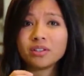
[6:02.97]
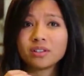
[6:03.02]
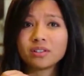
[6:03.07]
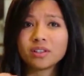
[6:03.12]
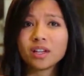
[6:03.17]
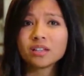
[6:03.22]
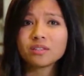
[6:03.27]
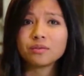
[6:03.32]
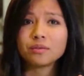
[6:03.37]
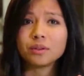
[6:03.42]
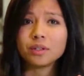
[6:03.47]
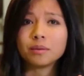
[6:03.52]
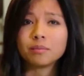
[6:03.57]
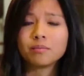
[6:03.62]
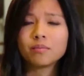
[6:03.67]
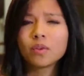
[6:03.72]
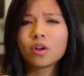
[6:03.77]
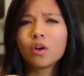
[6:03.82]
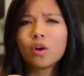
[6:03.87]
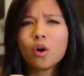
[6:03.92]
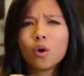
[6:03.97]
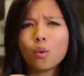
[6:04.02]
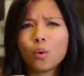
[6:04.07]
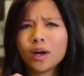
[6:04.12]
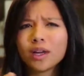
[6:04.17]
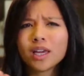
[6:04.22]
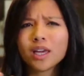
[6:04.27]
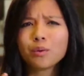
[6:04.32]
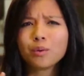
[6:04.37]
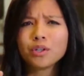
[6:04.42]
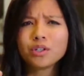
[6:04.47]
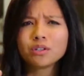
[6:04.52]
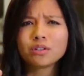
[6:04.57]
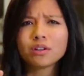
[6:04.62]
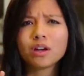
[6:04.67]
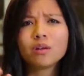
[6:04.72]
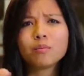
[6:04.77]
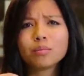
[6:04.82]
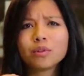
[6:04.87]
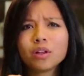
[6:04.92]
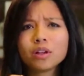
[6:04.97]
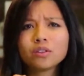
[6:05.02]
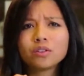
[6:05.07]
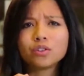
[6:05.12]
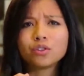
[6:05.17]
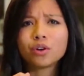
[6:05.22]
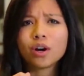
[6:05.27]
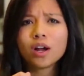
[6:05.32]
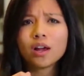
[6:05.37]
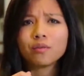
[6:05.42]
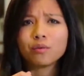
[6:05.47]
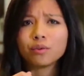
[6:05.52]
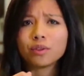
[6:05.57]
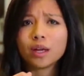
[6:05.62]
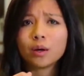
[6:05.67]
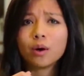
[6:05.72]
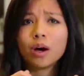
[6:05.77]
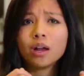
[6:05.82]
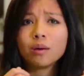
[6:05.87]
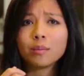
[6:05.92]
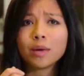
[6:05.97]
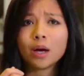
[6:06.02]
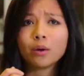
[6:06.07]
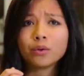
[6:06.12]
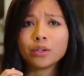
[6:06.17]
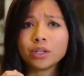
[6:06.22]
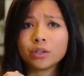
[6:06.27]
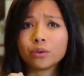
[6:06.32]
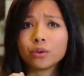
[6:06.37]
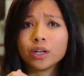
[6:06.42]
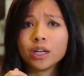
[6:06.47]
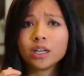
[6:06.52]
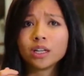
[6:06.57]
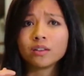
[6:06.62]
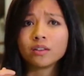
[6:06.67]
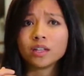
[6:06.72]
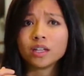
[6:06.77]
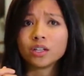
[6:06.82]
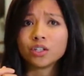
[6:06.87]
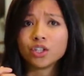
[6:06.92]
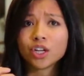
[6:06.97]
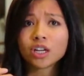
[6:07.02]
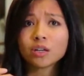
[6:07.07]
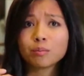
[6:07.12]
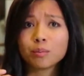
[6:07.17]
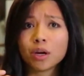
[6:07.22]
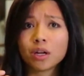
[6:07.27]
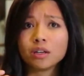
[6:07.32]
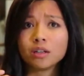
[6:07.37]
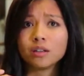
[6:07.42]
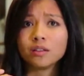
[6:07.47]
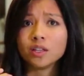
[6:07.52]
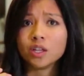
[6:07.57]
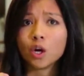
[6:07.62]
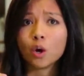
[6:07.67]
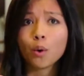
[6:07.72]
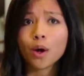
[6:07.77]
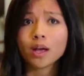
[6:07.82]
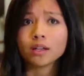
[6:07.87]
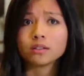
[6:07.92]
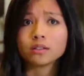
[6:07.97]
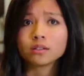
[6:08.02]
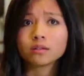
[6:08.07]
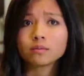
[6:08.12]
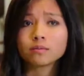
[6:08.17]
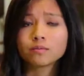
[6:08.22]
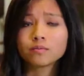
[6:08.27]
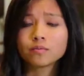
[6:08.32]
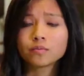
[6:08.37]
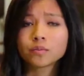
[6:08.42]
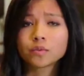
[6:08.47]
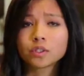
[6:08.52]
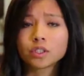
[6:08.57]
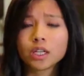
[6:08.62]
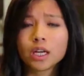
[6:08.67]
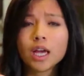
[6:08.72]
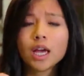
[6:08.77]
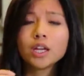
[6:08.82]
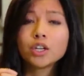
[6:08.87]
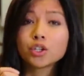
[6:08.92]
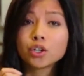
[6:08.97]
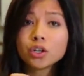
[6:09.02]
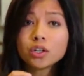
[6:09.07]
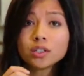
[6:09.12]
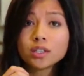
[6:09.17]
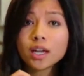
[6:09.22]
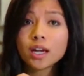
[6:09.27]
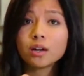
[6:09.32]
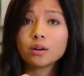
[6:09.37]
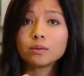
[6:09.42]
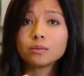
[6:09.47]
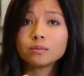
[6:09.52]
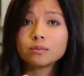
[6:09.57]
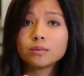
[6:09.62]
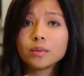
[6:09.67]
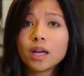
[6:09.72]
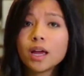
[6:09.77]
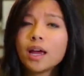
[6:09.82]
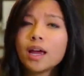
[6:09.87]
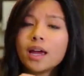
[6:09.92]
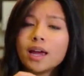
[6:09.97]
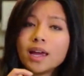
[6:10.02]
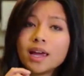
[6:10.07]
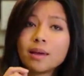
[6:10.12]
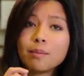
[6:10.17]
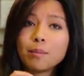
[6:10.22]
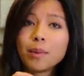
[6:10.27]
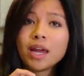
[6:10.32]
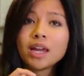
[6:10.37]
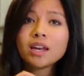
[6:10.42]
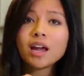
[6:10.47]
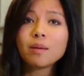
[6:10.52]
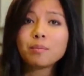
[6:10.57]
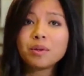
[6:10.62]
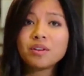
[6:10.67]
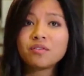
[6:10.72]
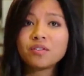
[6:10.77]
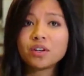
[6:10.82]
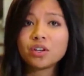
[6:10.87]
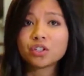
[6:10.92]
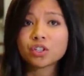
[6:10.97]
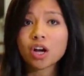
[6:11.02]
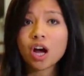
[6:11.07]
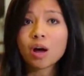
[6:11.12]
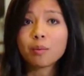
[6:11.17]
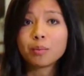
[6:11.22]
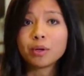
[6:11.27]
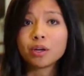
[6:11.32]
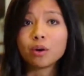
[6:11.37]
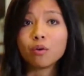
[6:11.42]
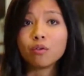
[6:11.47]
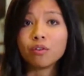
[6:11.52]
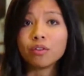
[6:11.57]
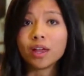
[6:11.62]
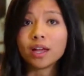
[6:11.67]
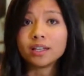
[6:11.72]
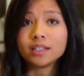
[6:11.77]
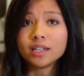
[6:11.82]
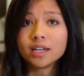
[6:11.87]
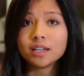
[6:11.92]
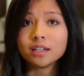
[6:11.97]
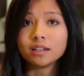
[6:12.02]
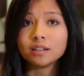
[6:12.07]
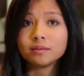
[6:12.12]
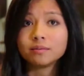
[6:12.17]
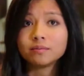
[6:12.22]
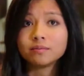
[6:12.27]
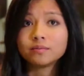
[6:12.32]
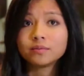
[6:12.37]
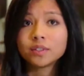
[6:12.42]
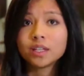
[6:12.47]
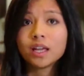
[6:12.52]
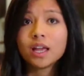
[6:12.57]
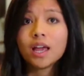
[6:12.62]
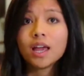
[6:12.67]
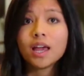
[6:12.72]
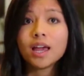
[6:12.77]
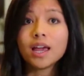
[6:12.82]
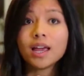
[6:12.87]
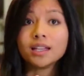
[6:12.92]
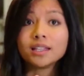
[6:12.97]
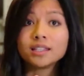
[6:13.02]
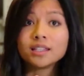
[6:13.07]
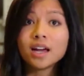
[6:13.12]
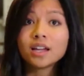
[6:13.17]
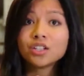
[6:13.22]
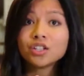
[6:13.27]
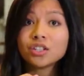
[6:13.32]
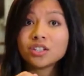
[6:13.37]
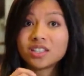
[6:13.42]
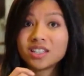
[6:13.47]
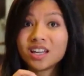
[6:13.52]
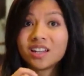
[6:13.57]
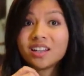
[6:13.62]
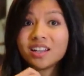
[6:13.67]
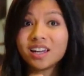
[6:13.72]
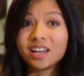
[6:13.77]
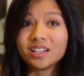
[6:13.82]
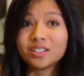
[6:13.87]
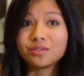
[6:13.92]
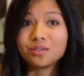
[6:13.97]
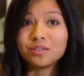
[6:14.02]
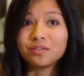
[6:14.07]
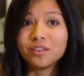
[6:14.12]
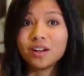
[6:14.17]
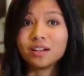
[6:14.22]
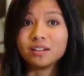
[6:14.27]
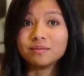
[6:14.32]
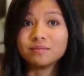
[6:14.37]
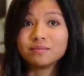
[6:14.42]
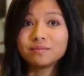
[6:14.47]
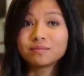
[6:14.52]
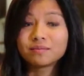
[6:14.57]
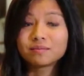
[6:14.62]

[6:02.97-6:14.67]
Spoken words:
successfully, why can't we just unplug the drive without unmounting or hitting the eject button in the OS? Turns out, it may not be finished copying over that data. It's not just yelling at us for fun.